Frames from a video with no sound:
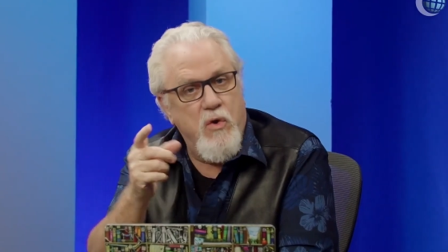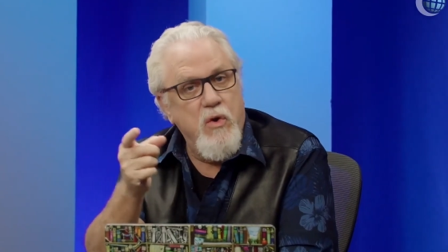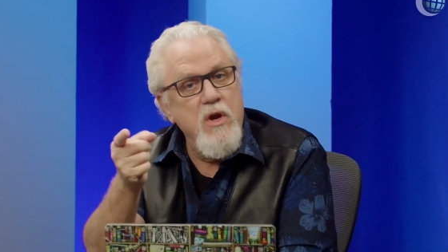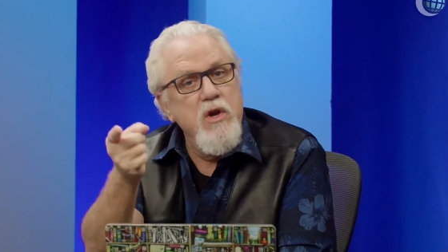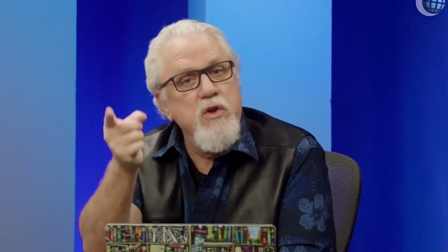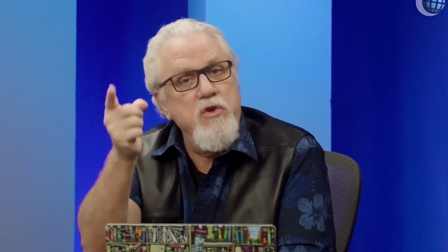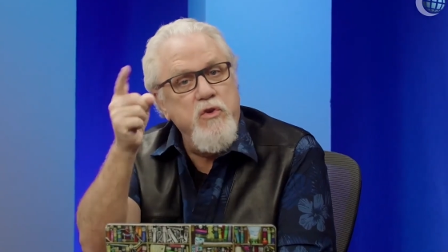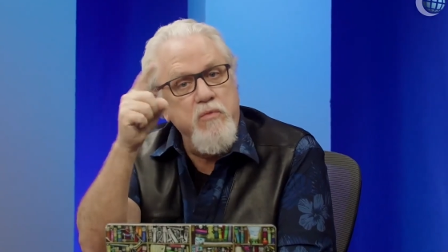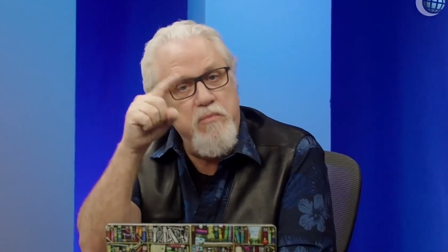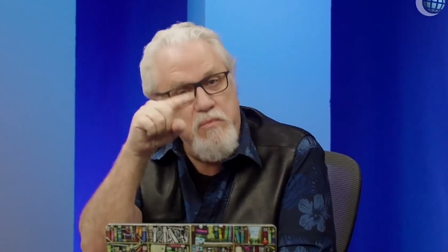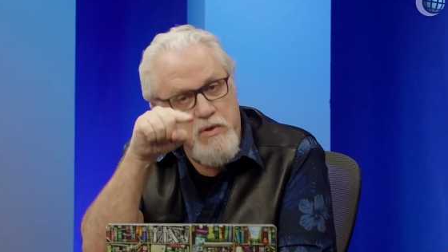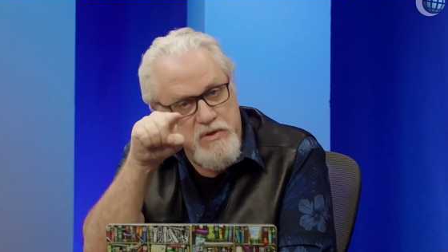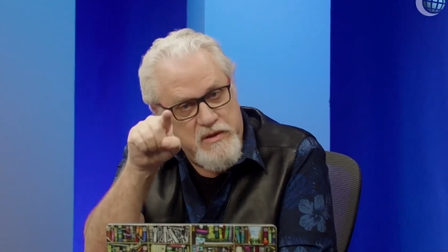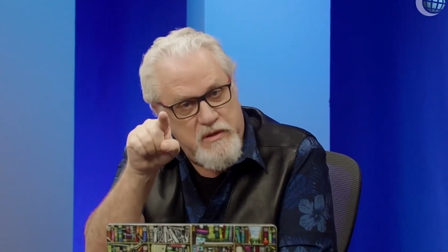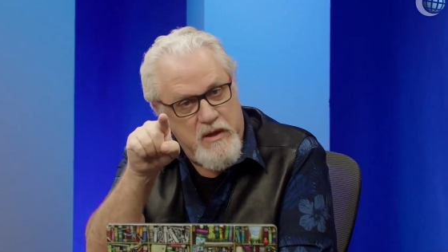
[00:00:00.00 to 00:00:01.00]
or you
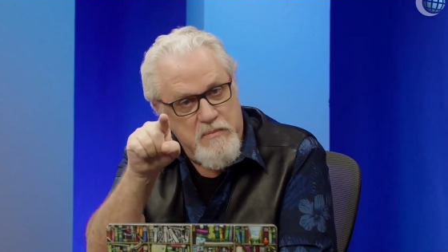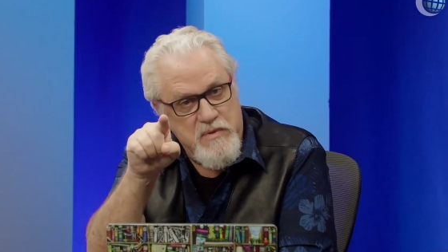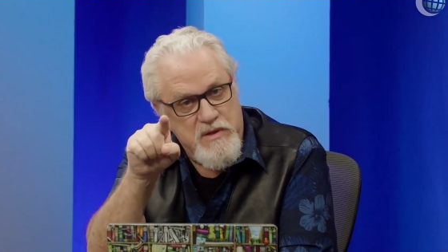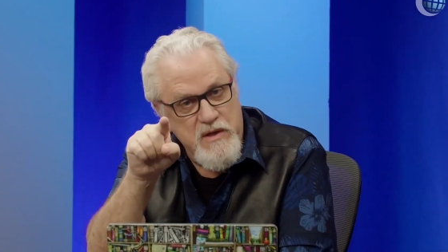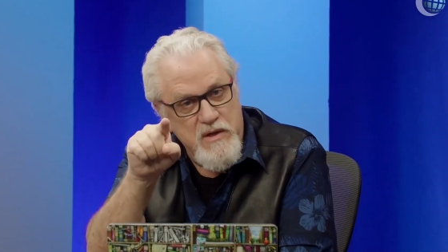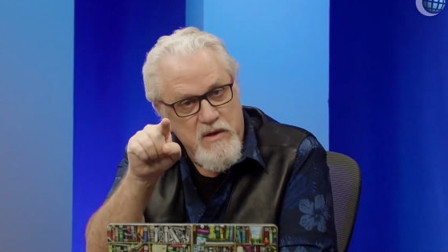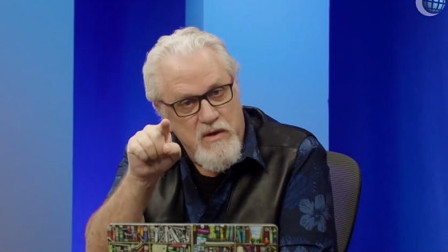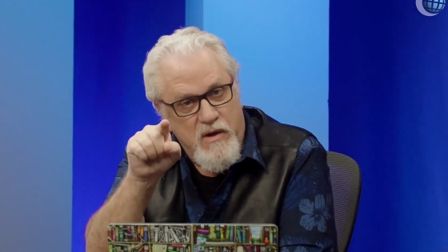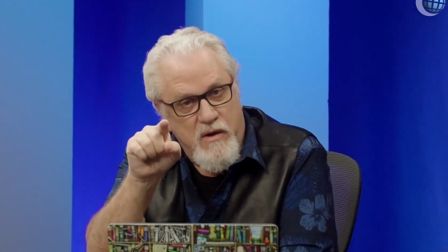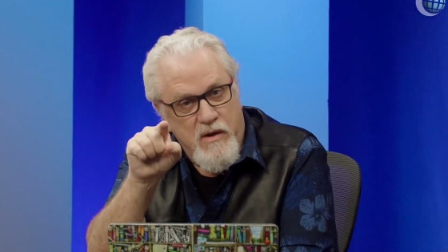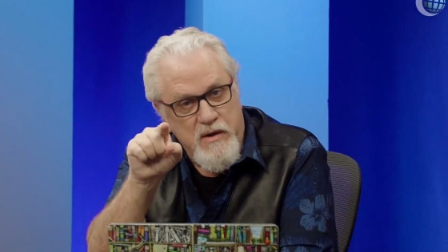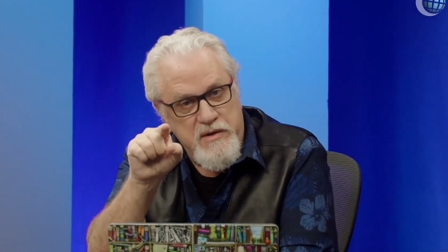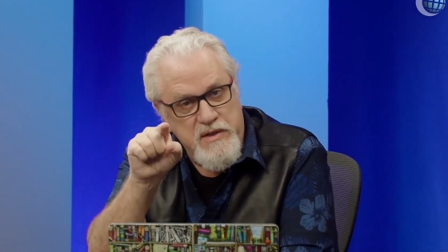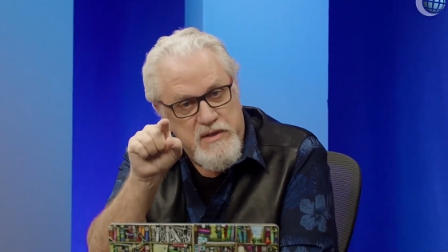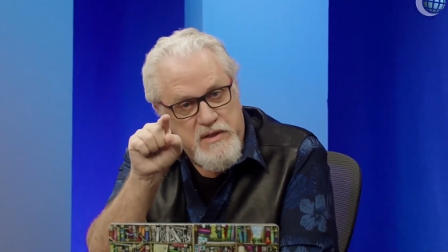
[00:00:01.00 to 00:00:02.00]
Muslims
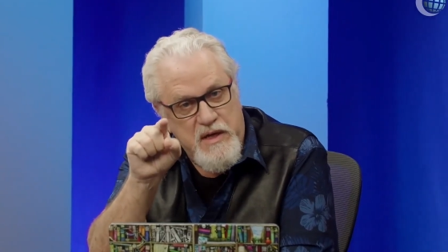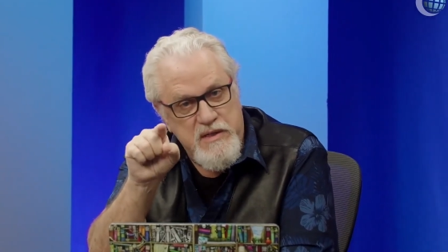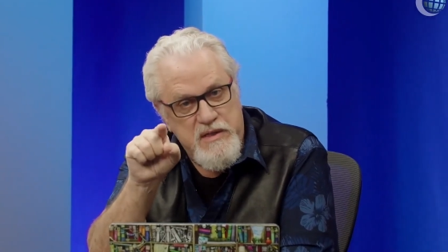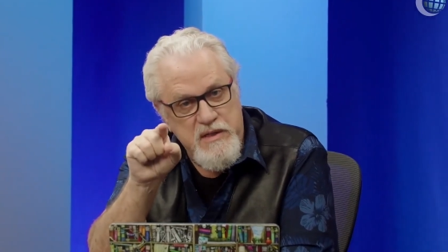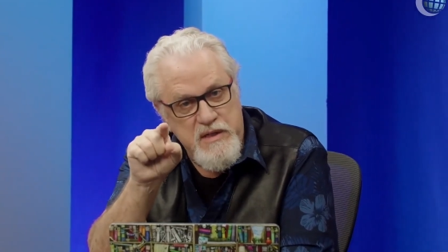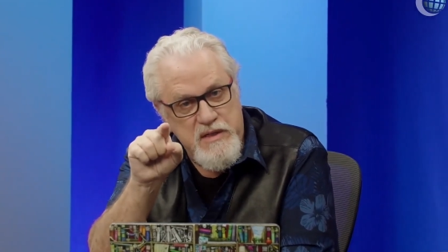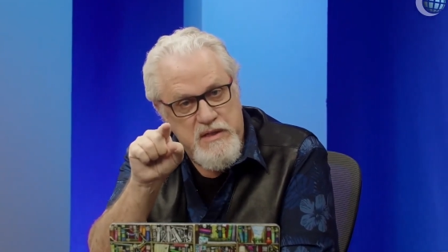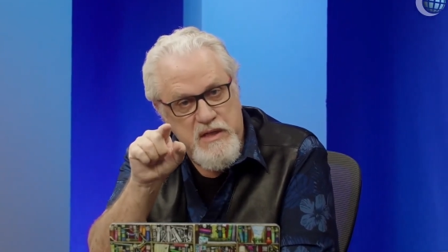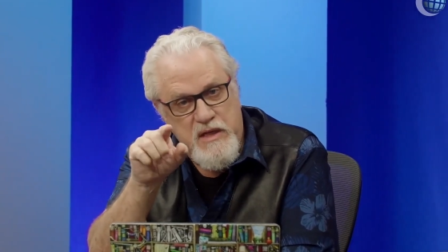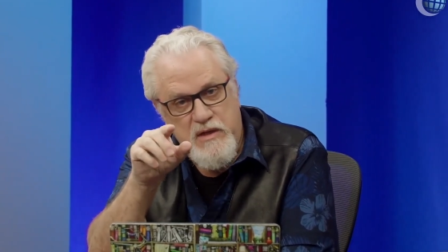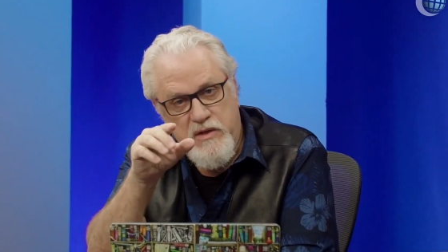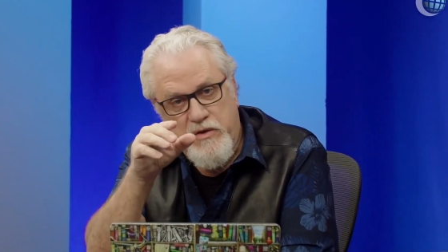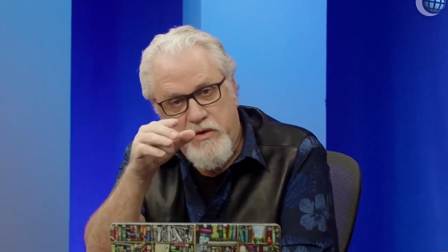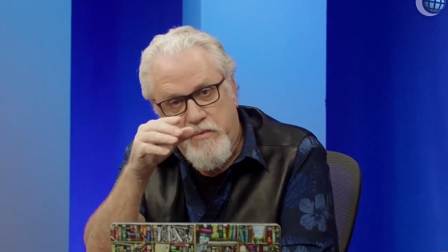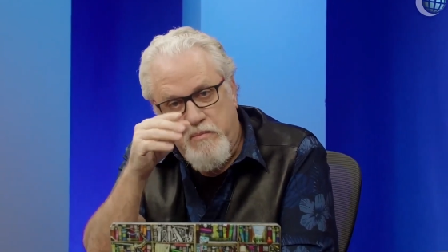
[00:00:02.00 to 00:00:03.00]
are discussing this
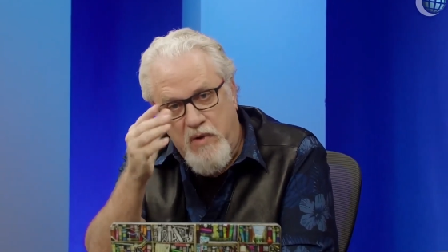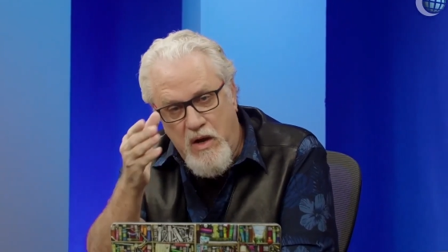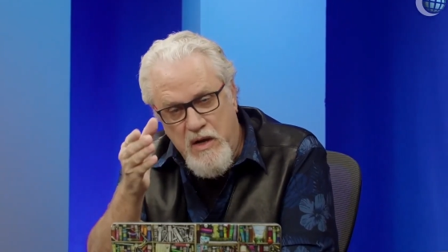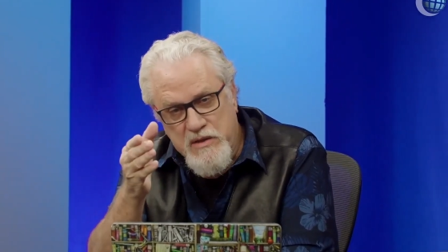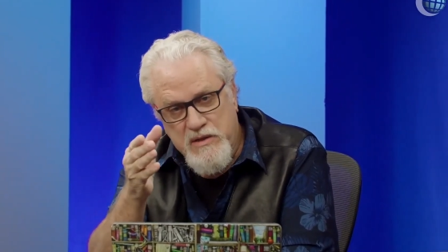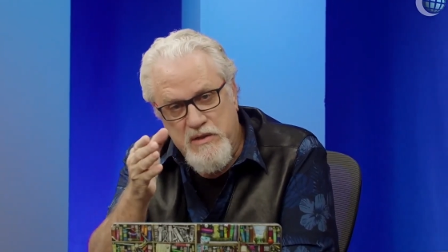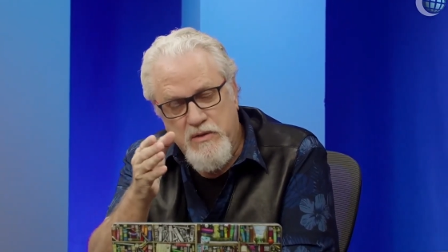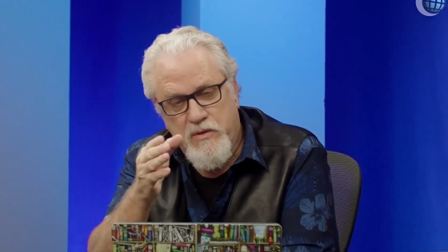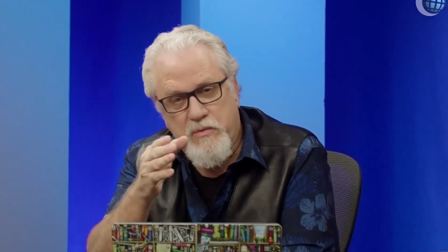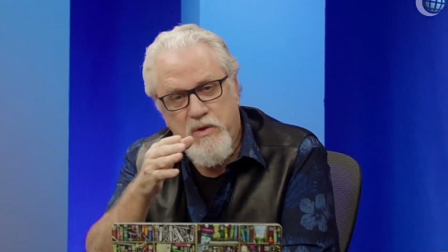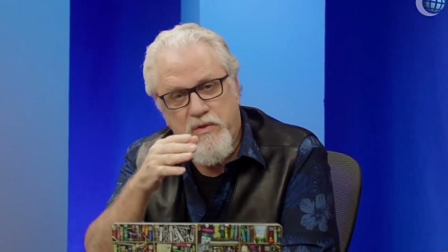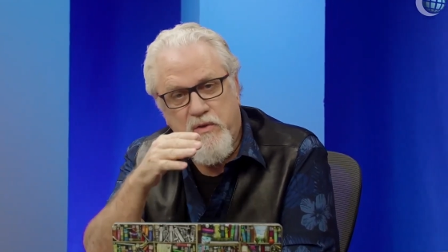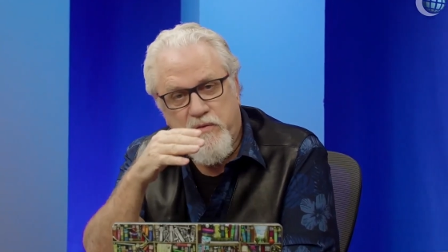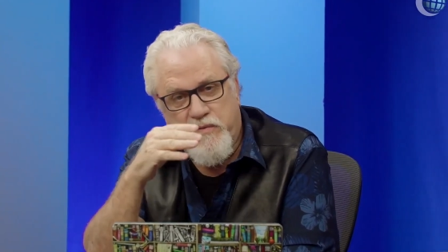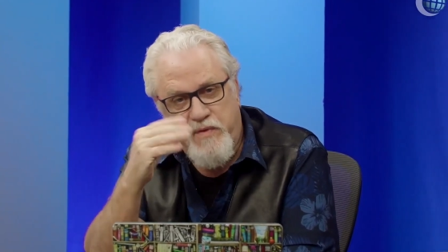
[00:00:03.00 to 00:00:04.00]
in your mosques, or
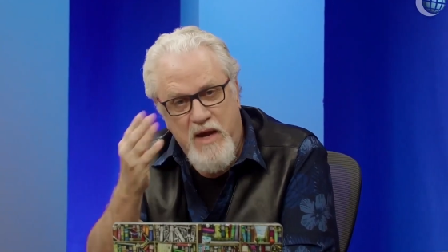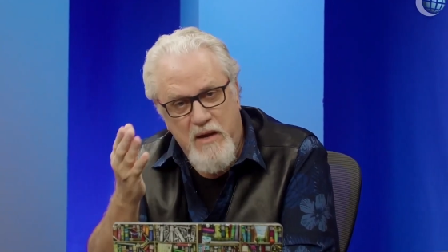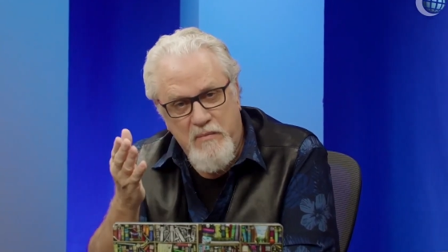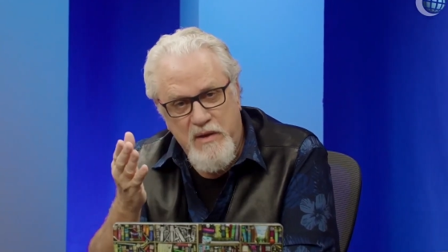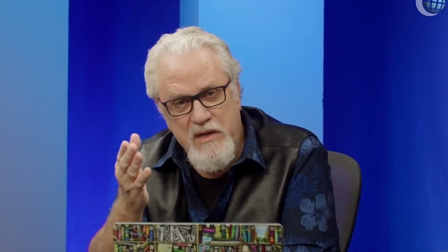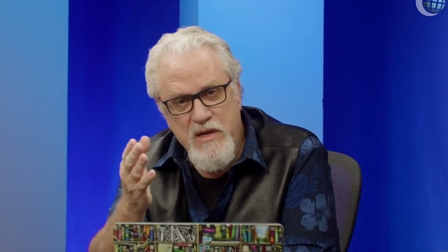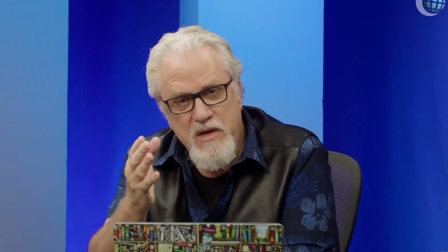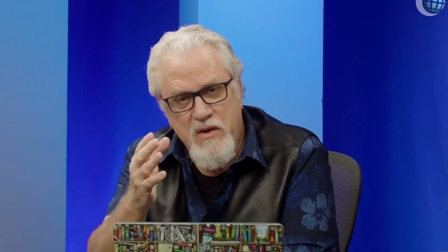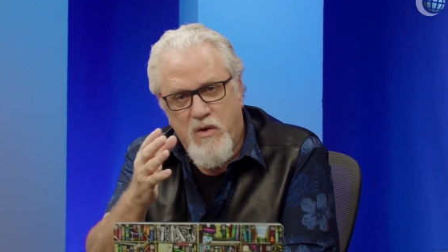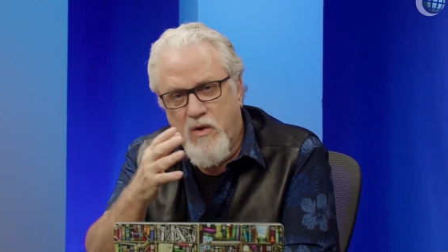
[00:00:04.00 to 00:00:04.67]
with your family,